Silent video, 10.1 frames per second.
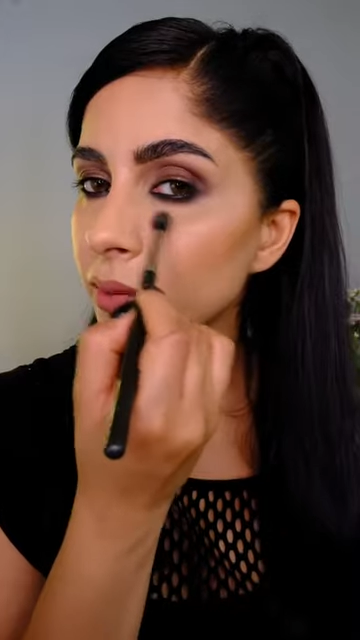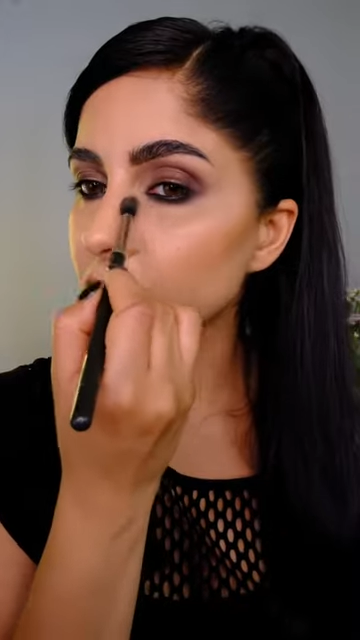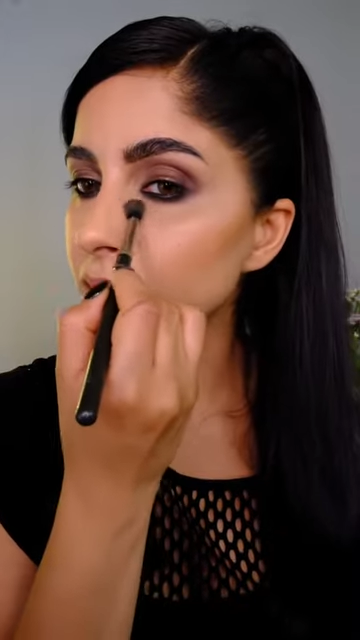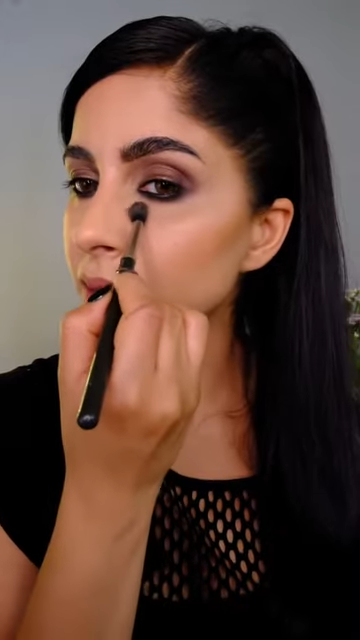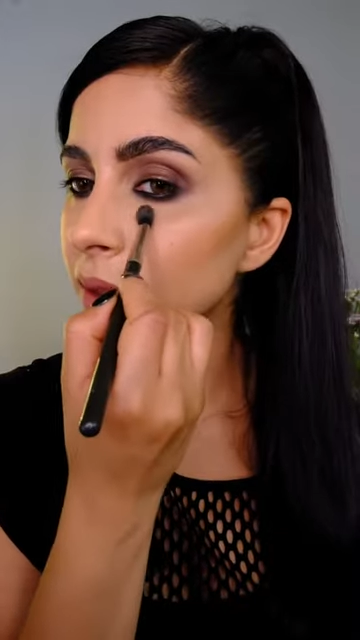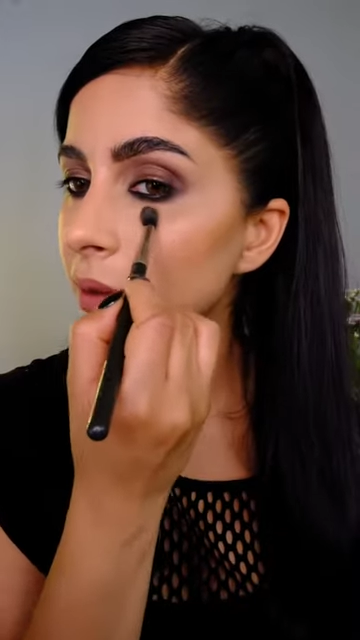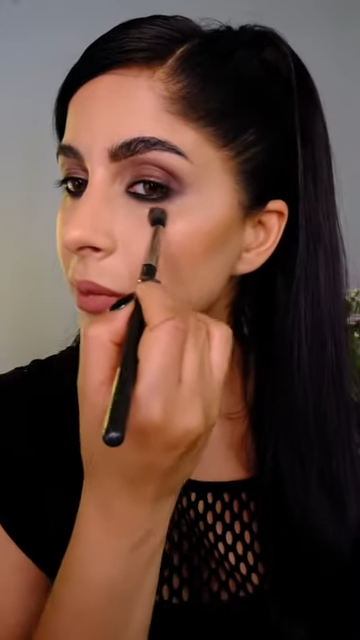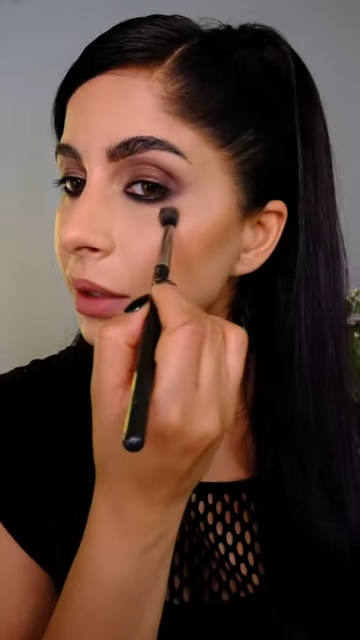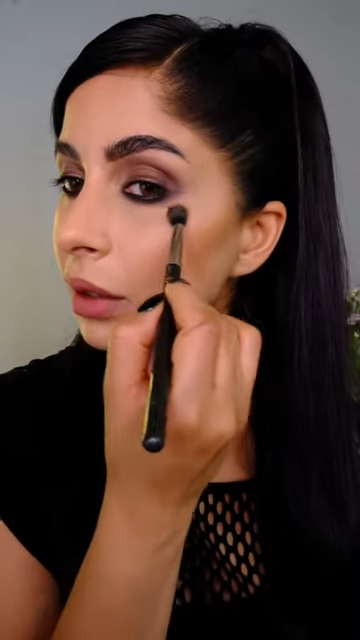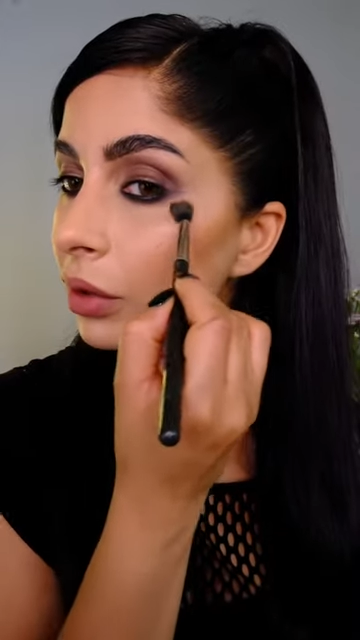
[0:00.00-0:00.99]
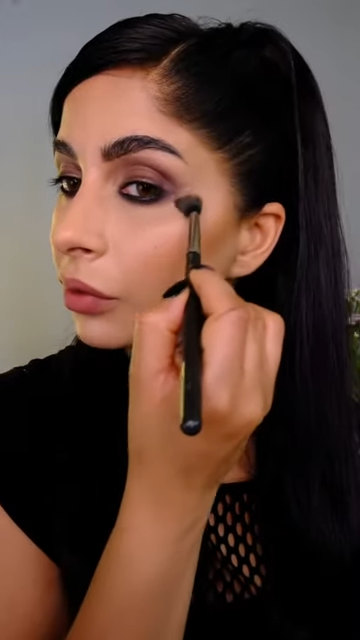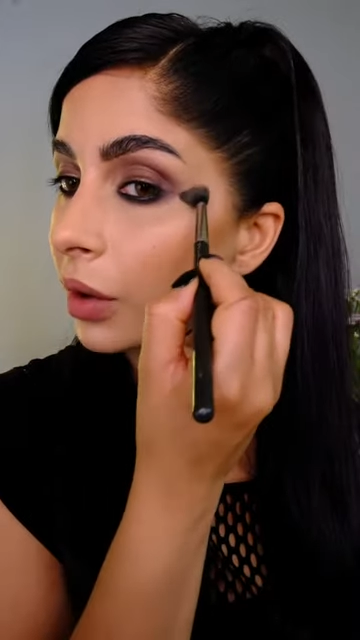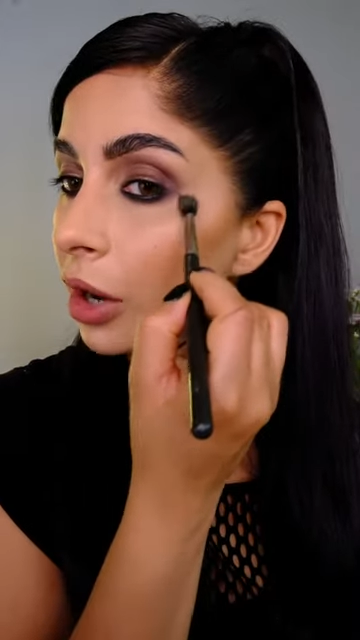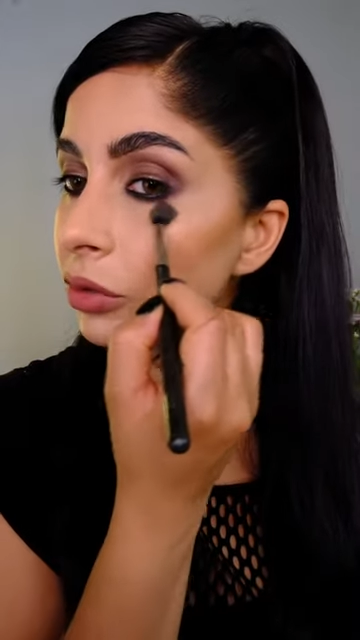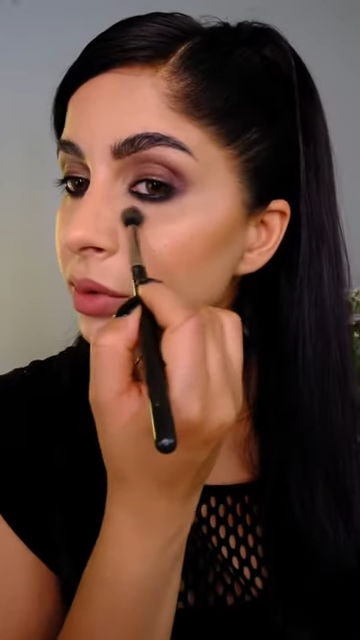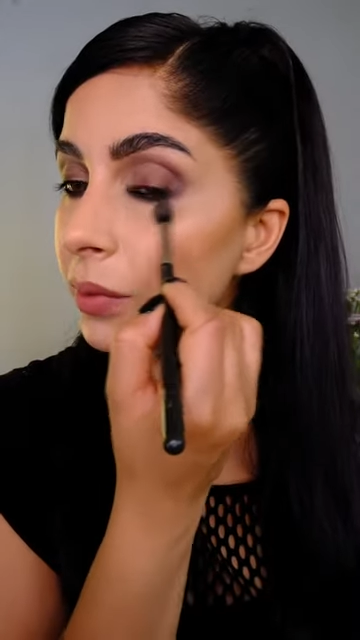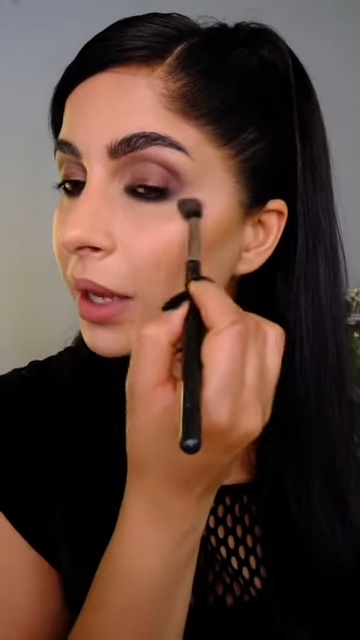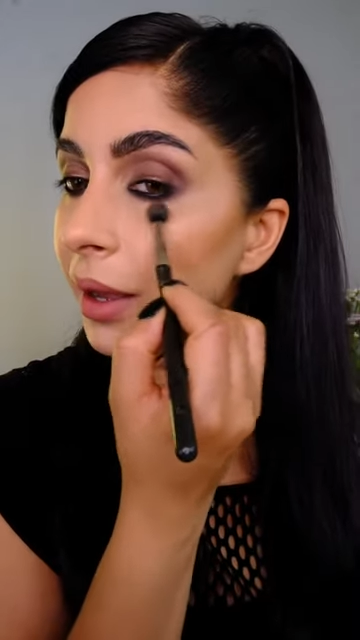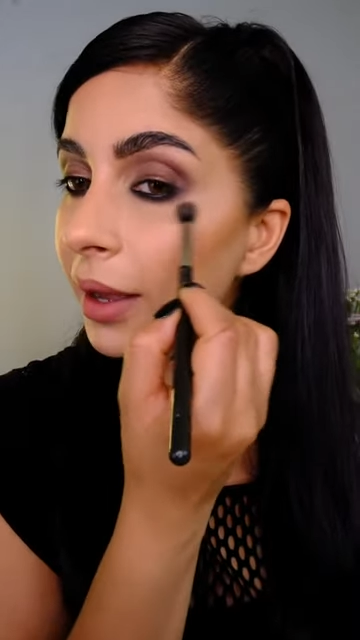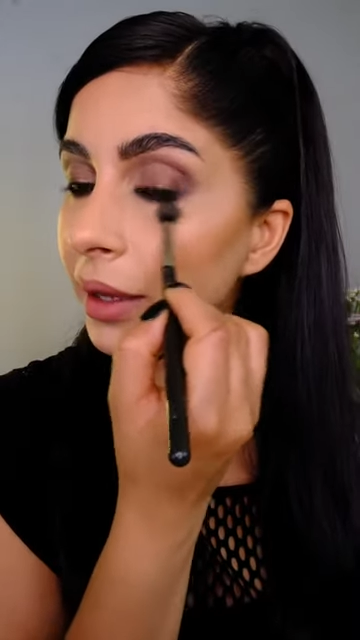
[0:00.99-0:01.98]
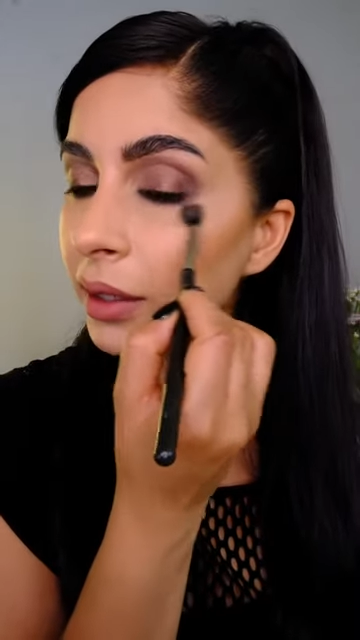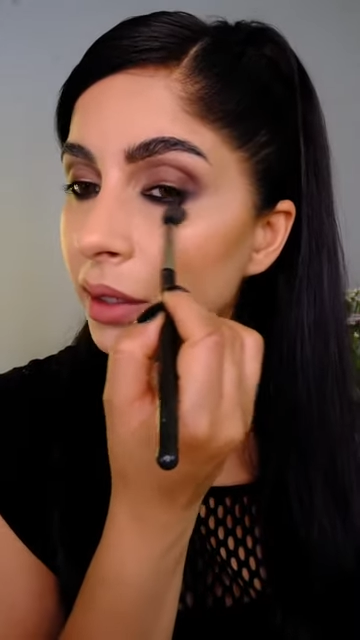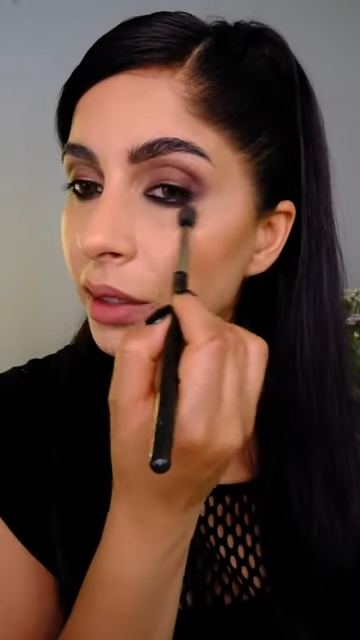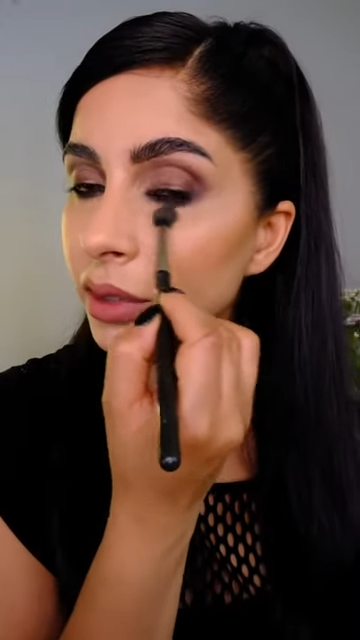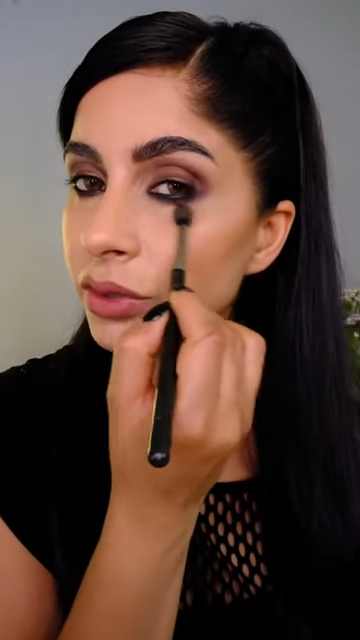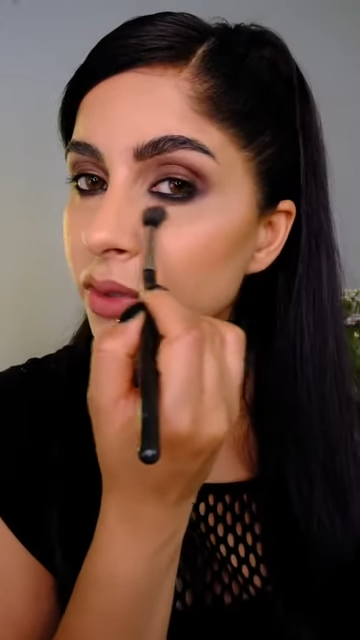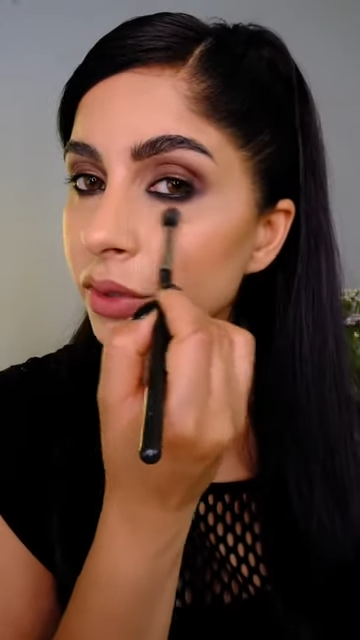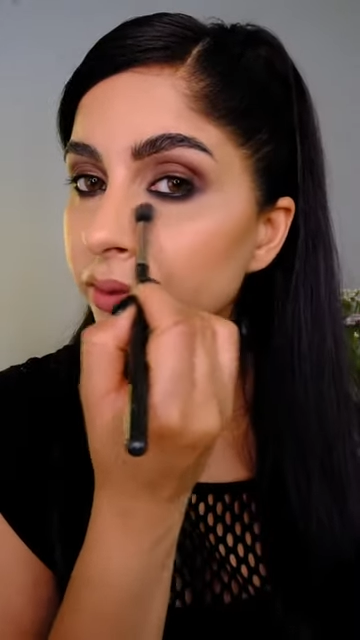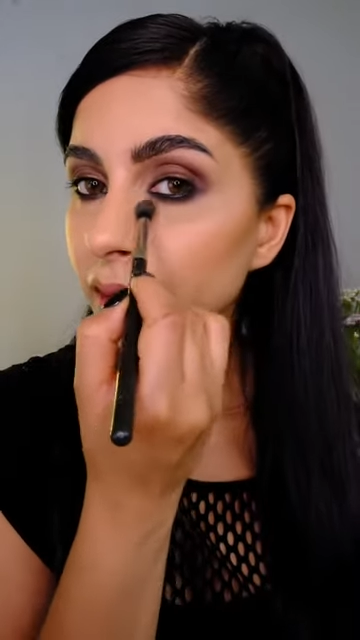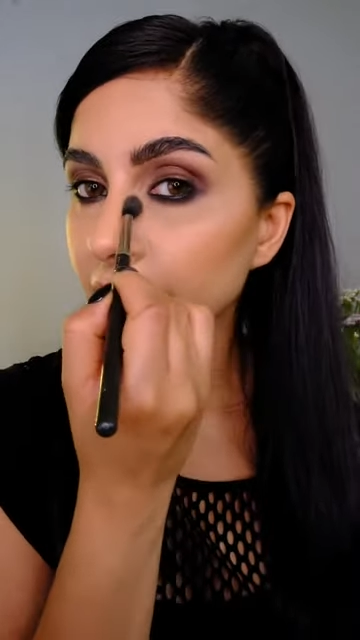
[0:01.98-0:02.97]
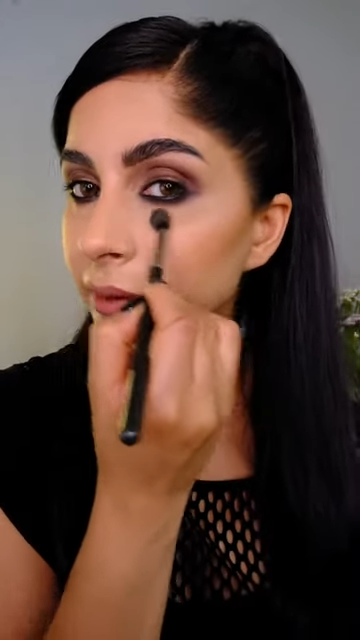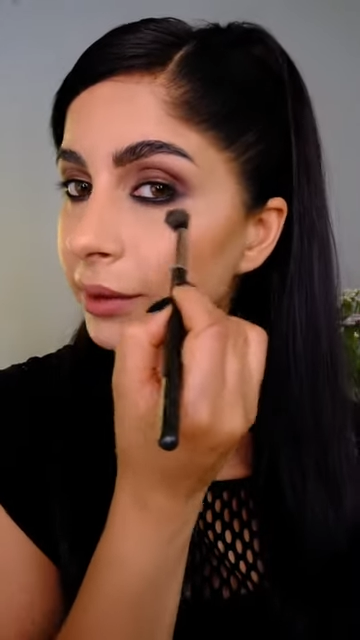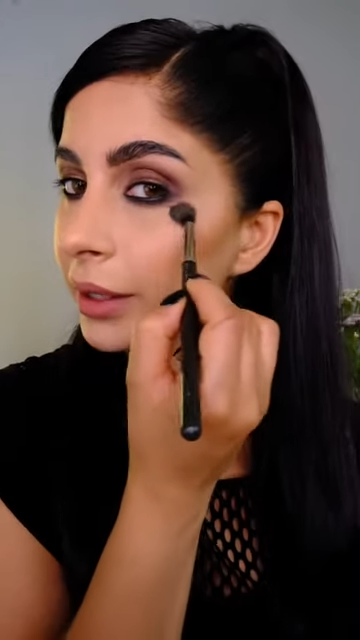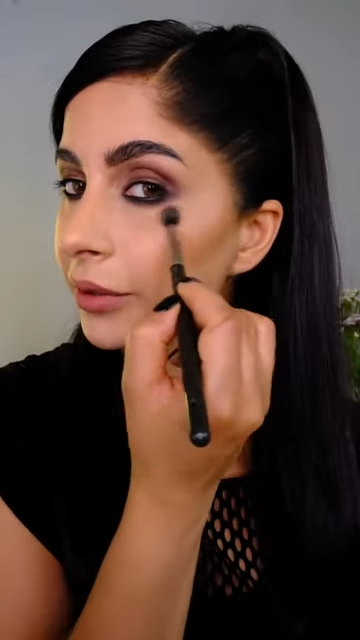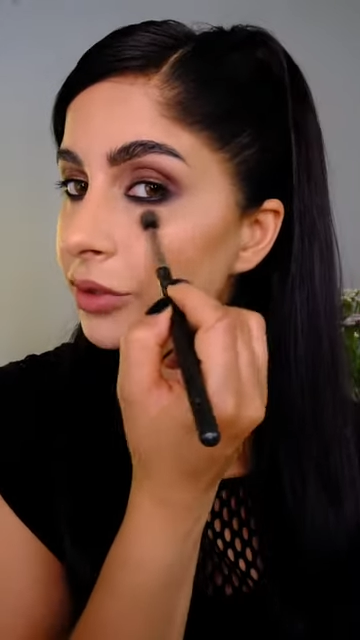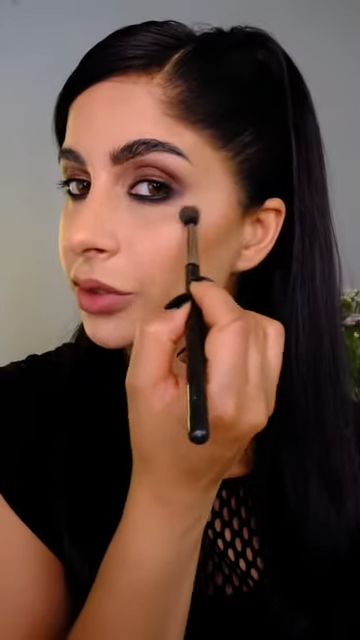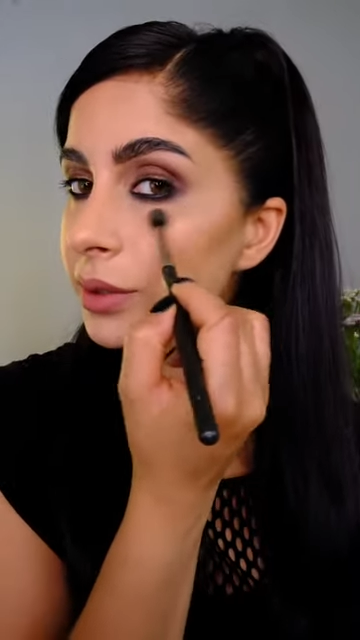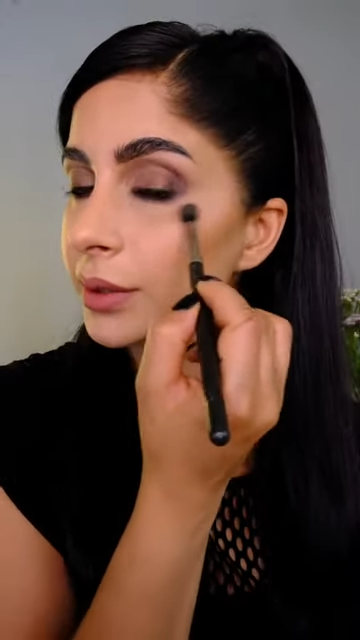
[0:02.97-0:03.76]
I'm just skimming around my eye to sort of clean the edges.